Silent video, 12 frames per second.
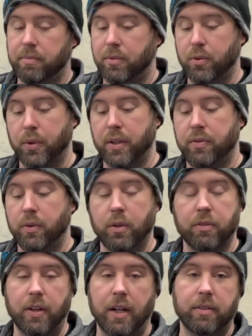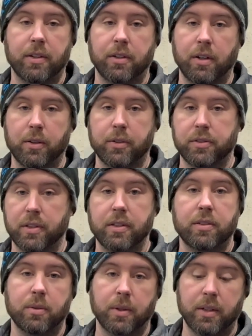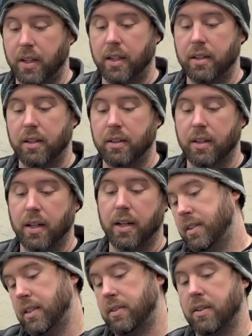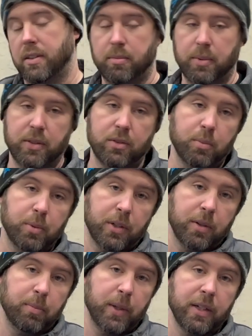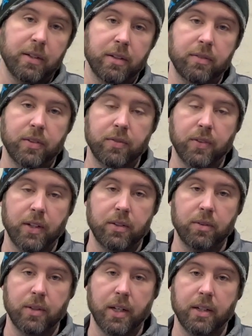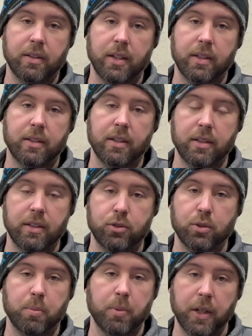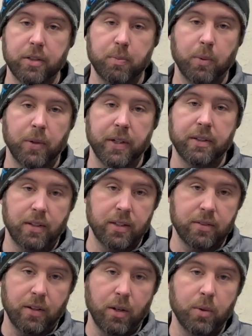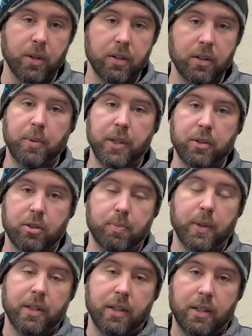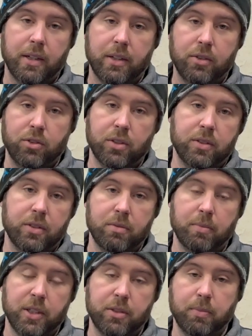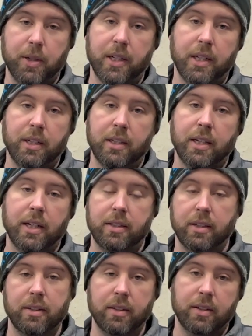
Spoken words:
$300, $400, $500 into it, thinking that it's going to be super competitive if they do that. Like, the initial price point is lower, but you're spending just as much money at the end of the